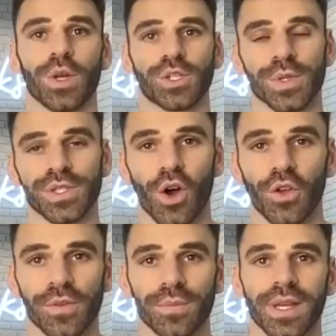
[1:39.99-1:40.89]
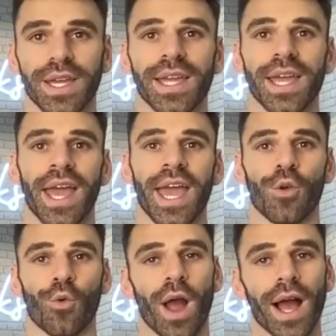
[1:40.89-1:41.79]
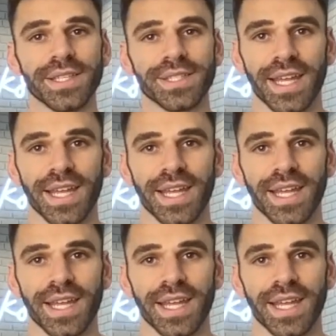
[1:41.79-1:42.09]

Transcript: which was ultimately a rise